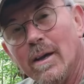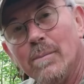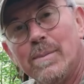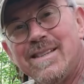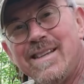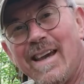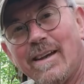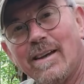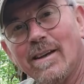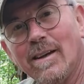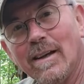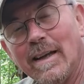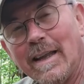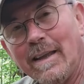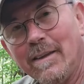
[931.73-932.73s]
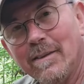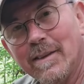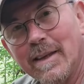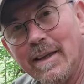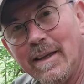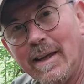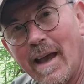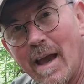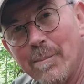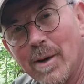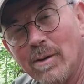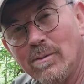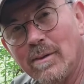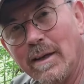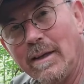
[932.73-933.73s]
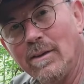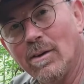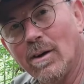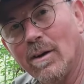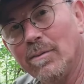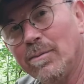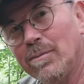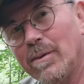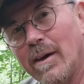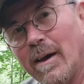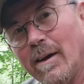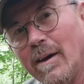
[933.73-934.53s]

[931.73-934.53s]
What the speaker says: particularly the MOD knife